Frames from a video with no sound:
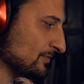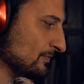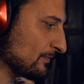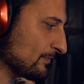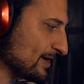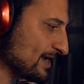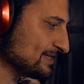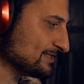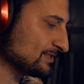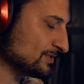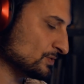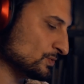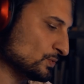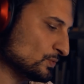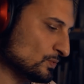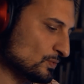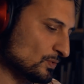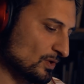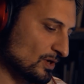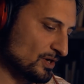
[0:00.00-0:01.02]
rays
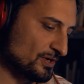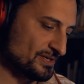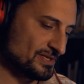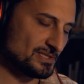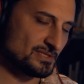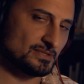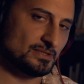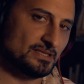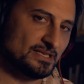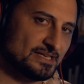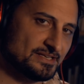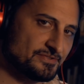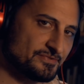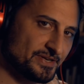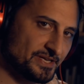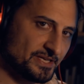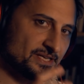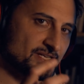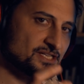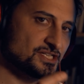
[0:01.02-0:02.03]
tool on a
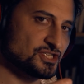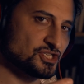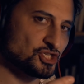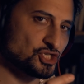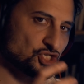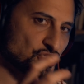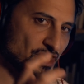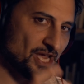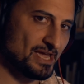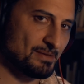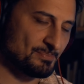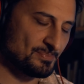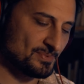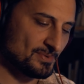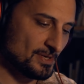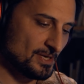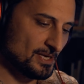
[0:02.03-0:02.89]
cylindric shape